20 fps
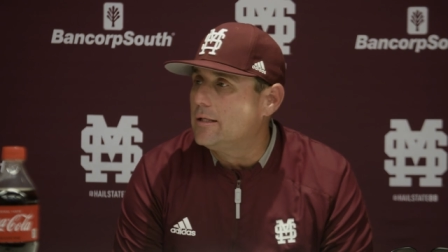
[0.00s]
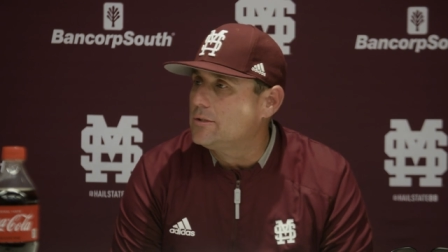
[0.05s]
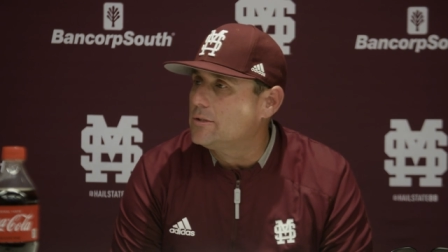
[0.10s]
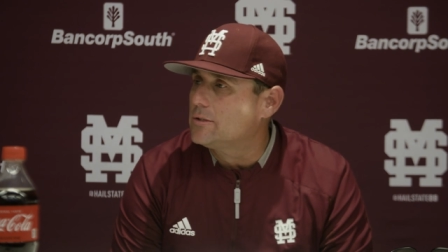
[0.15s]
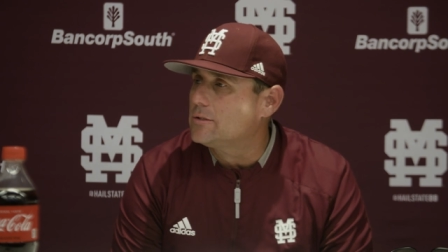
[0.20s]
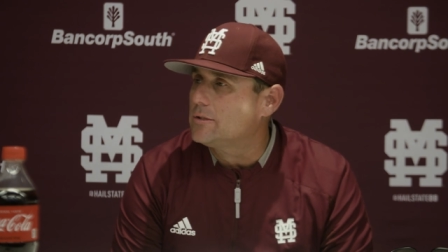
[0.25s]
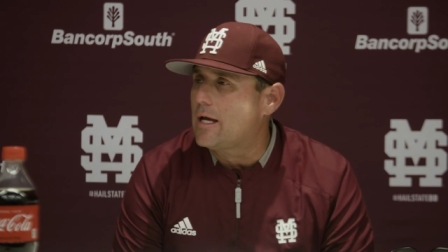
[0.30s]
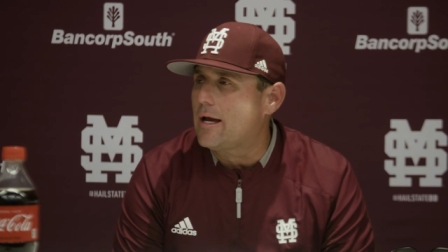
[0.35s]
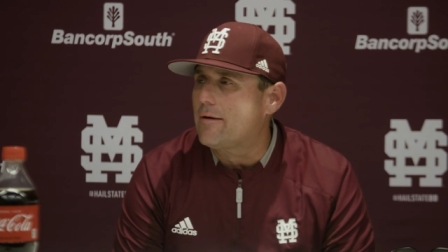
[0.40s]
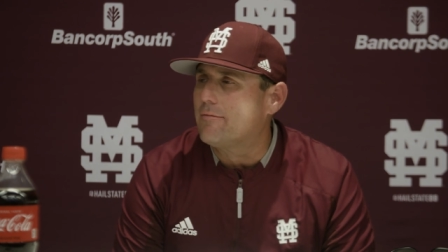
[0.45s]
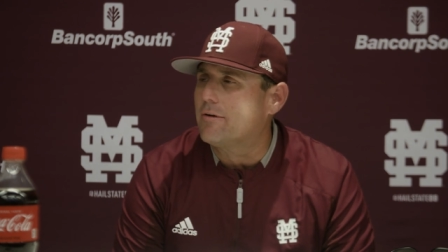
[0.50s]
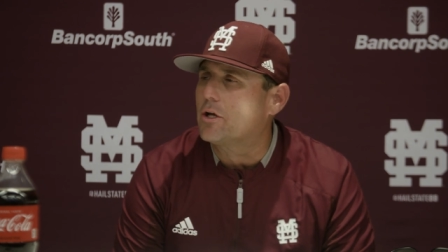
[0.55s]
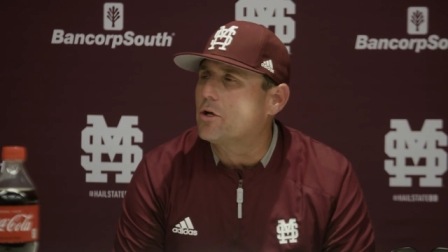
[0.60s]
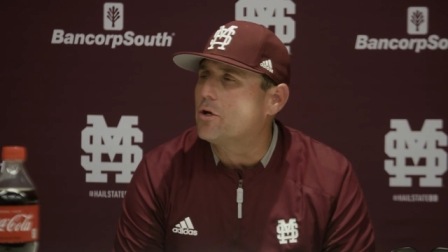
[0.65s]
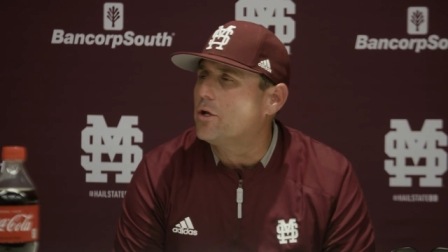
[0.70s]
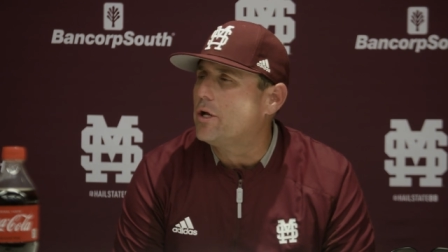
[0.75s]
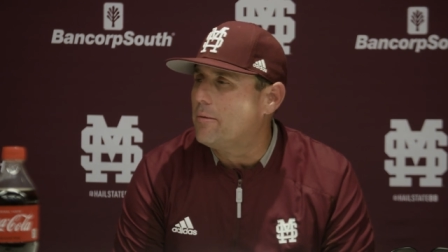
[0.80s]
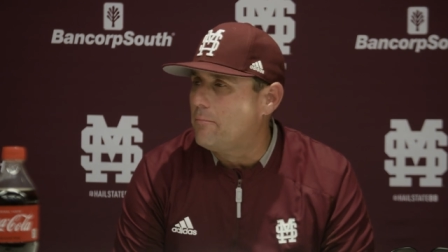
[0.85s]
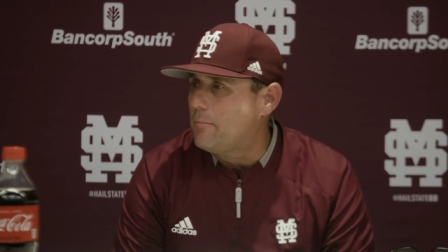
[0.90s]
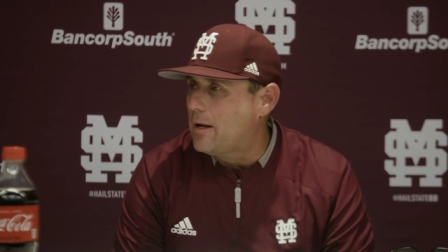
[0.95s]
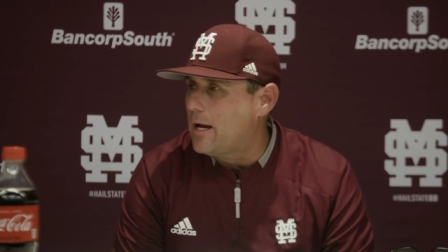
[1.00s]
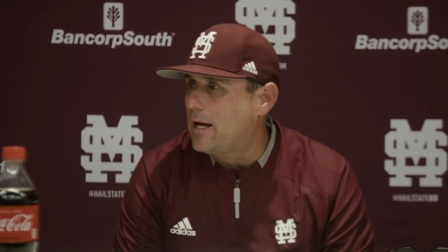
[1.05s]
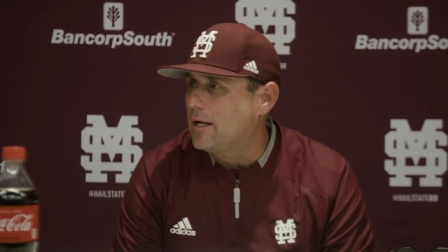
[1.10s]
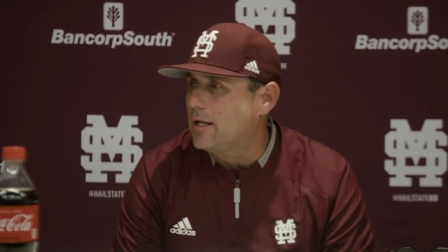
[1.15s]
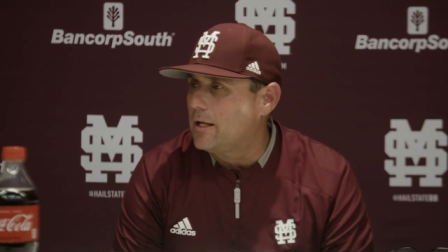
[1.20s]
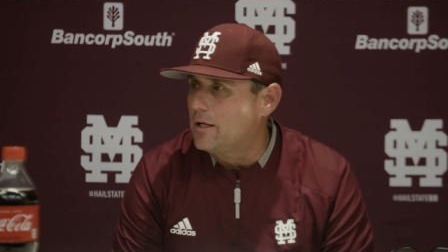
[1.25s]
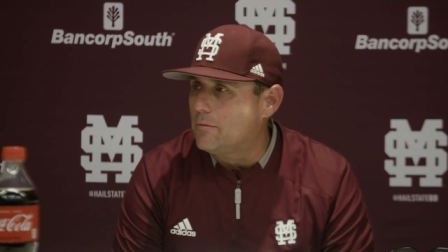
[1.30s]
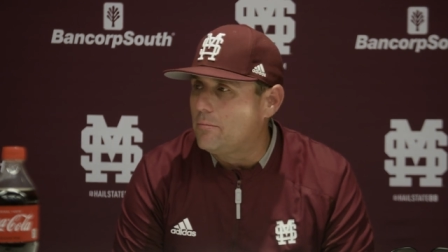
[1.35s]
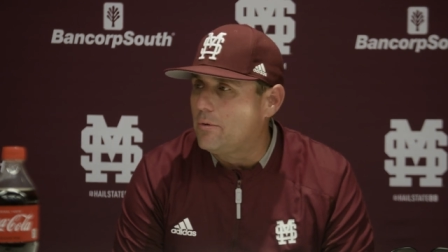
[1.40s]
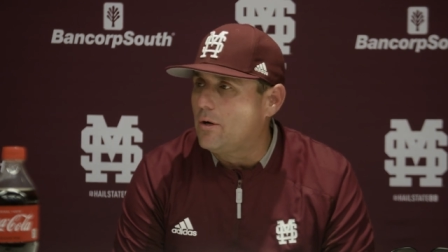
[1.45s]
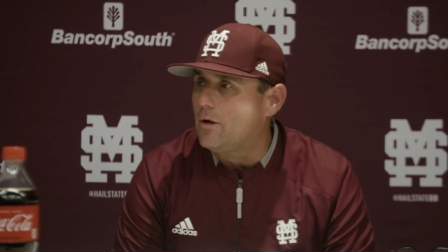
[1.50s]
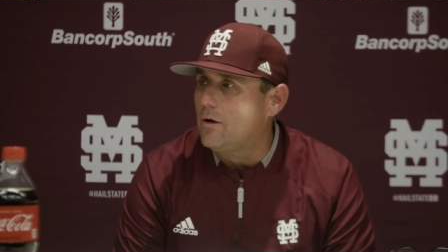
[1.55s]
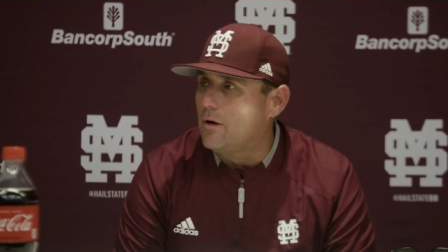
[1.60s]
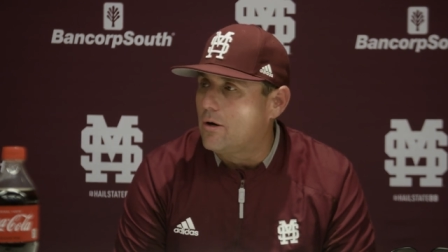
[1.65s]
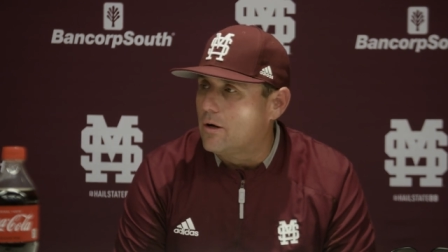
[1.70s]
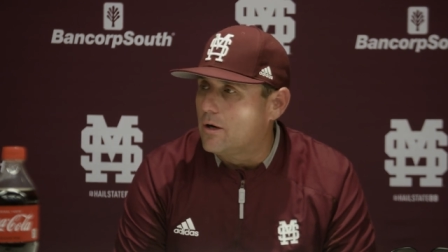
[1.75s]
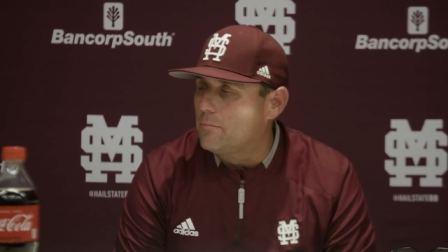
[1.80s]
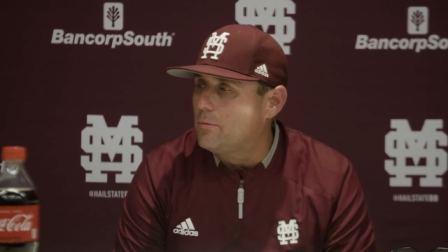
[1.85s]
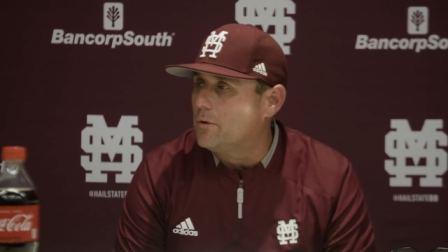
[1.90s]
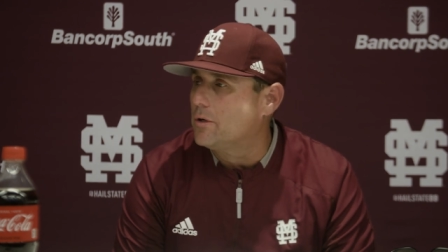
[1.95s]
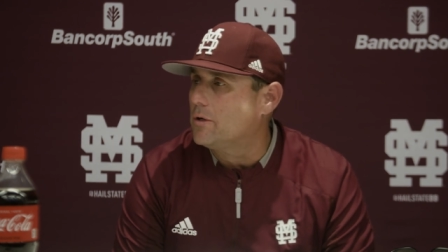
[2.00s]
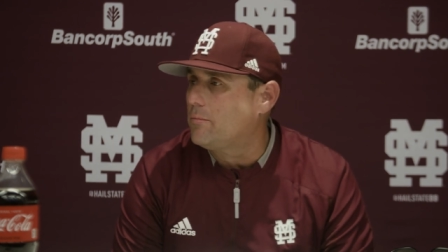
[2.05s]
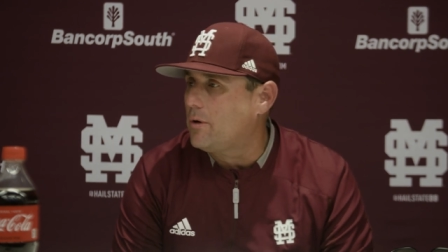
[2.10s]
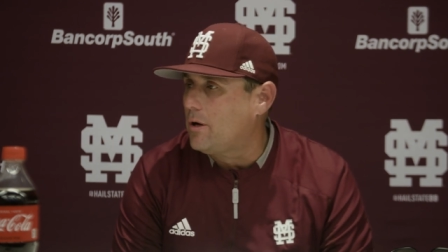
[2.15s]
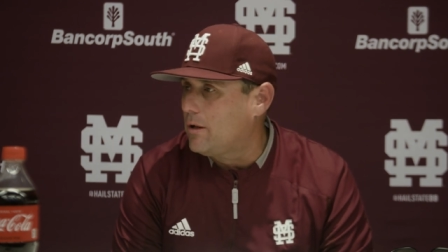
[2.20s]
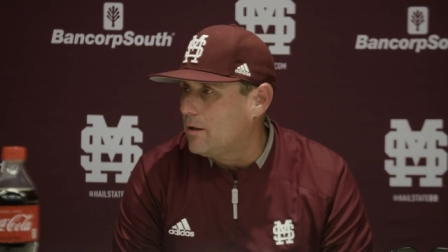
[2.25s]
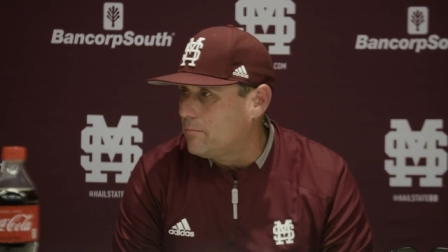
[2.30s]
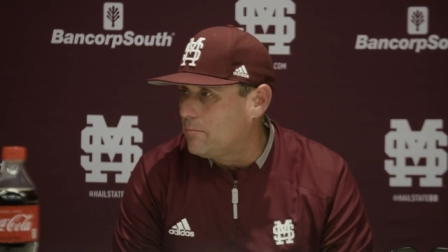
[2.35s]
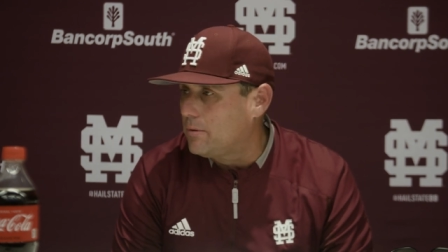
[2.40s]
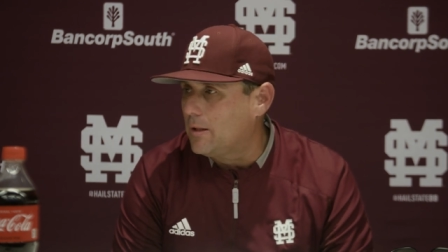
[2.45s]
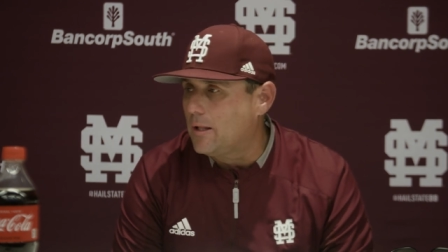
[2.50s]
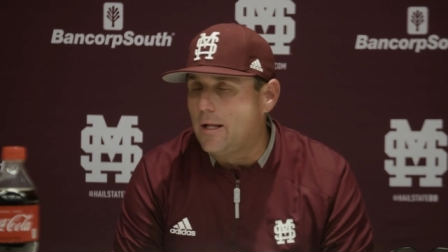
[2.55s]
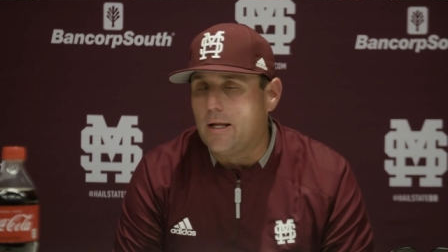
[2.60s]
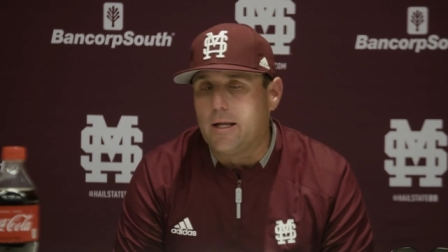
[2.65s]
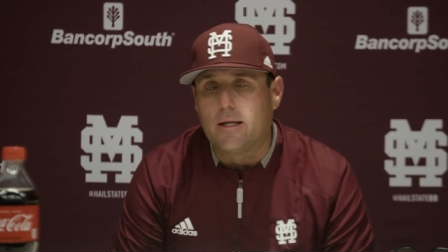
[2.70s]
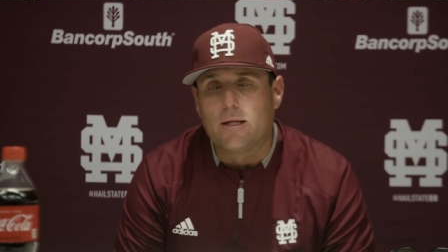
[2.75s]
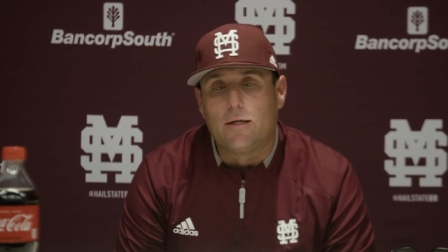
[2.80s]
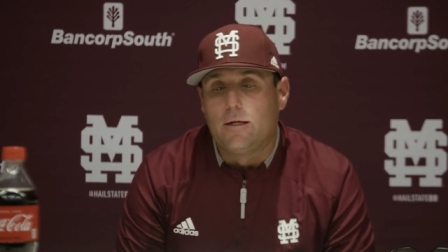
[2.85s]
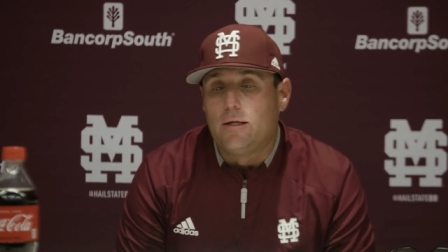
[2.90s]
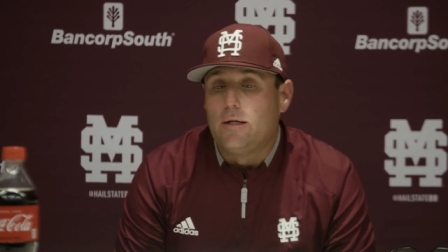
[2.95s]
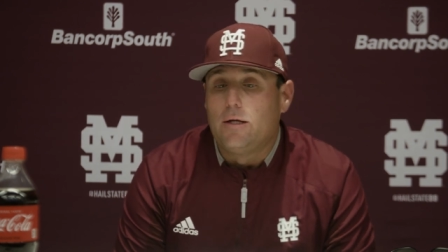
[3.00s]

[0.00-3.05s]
It's just having a good at bat, hitting the ball hard, putting the ball in play.